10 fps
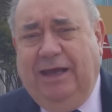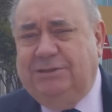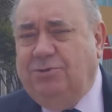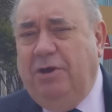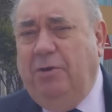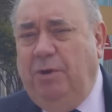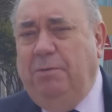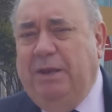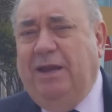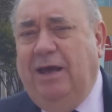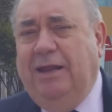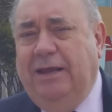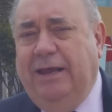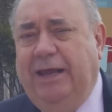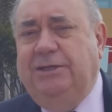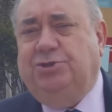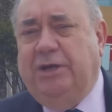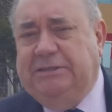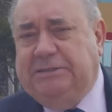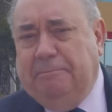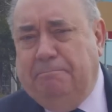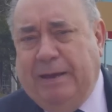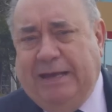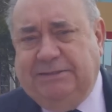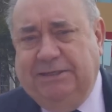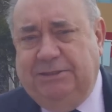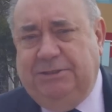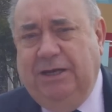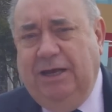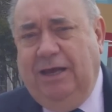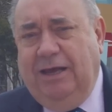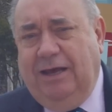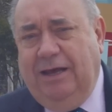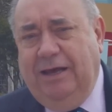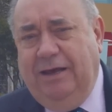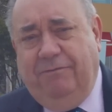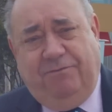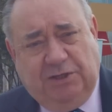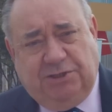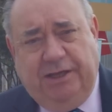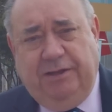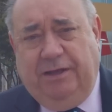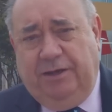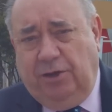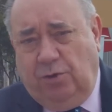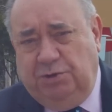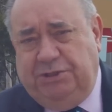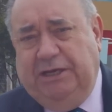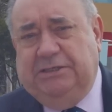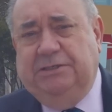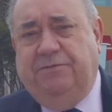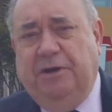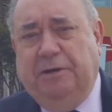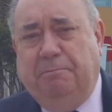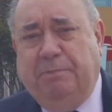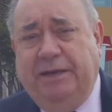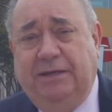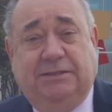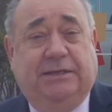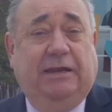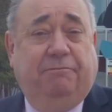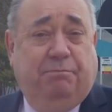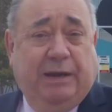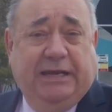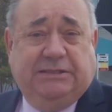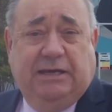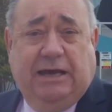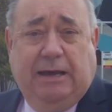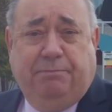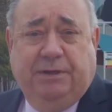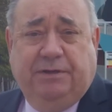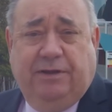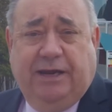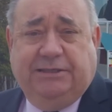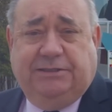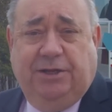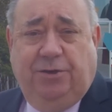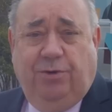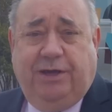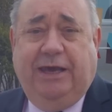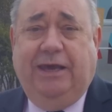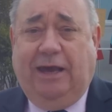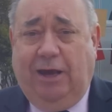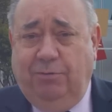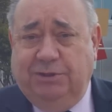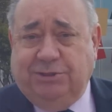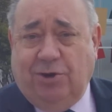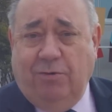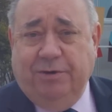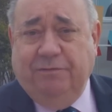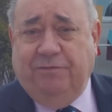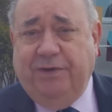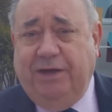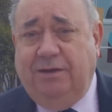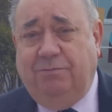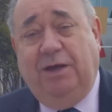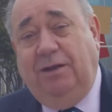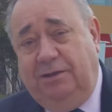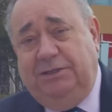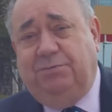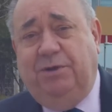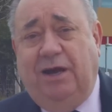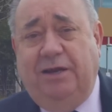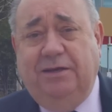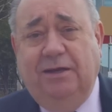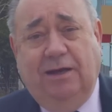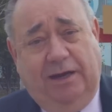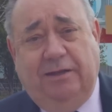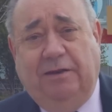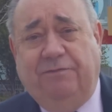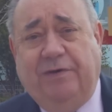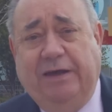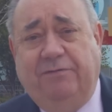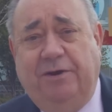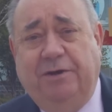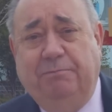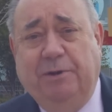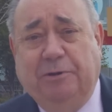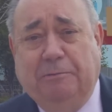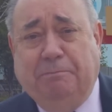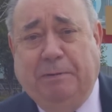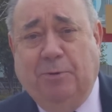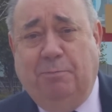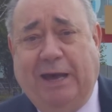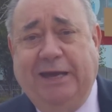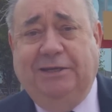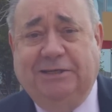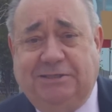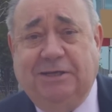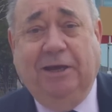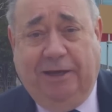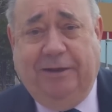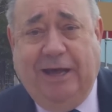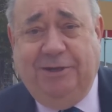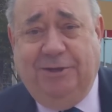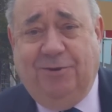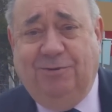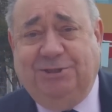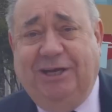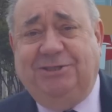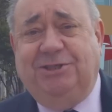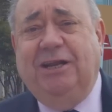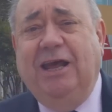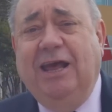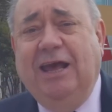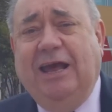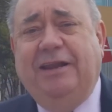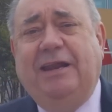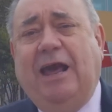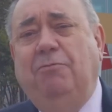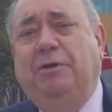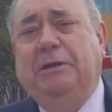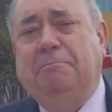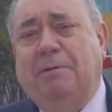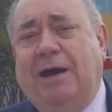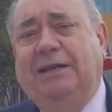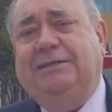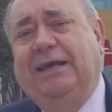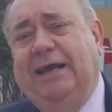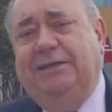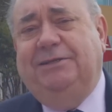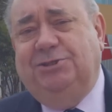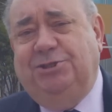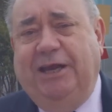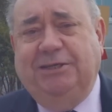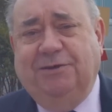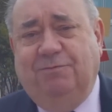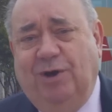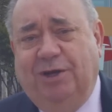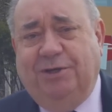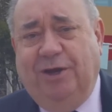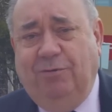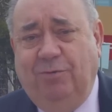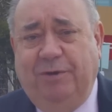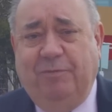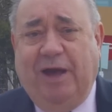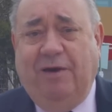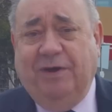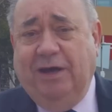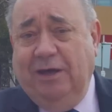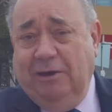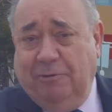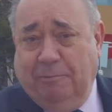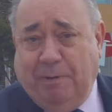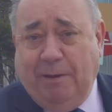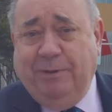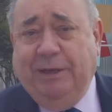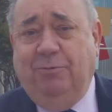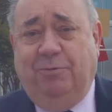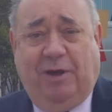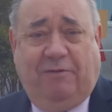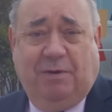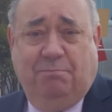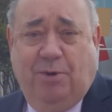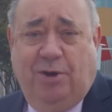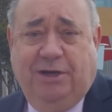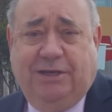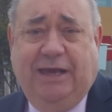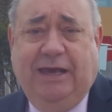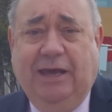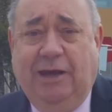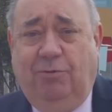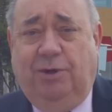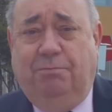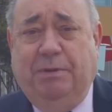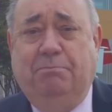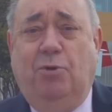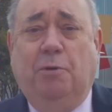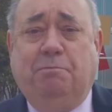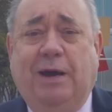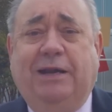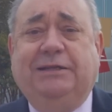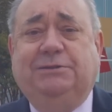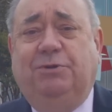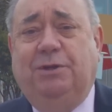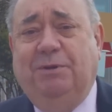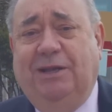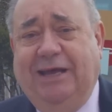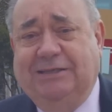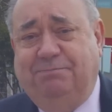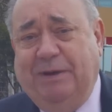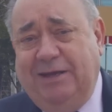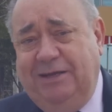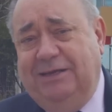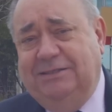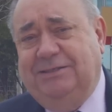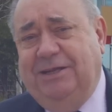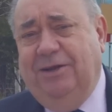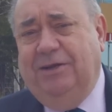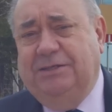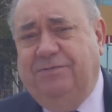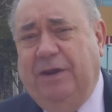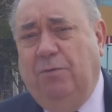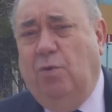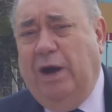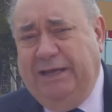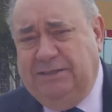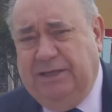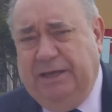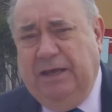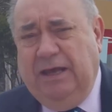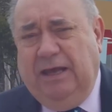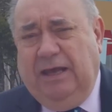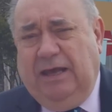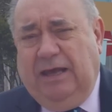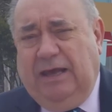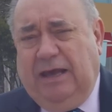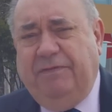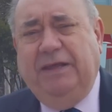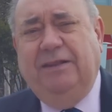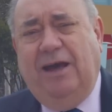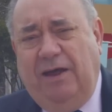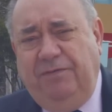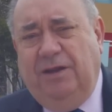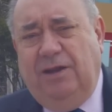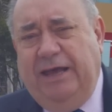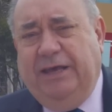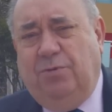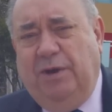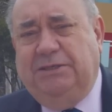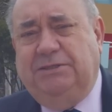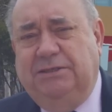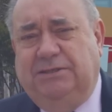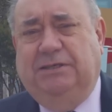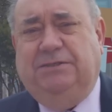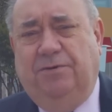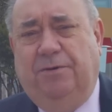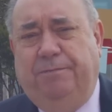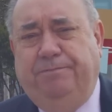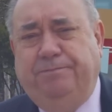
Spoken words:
It would have been an interesting passage. Firstly, the negotiations for independence, then if Brexit happened to the rest of UK, how would Scotland have fared? Well, at least we'd have had another 500 million people behind us in that negotiation. And then how would the party interchange have worked out? Would we have a republic? Would we have a monarchy? Would there be more parties? Would there be less? Bernard has steered us very wisely. I think the underlying question is this, though.